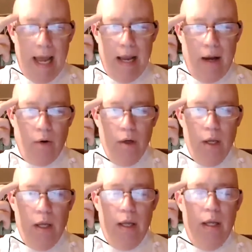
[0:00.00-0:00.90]
now,
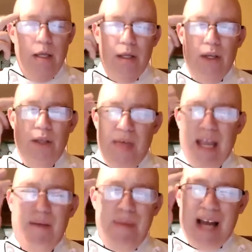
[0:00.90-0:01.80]
you
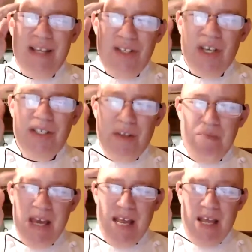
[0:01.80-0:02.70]
think about it just
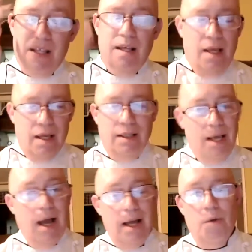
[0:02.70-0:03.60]
a minute,
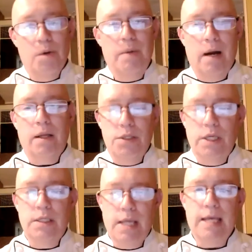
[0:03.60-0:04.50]
yeah, I know what American
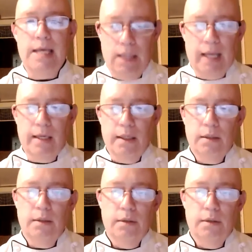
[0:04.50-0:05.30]
cheese tastes like.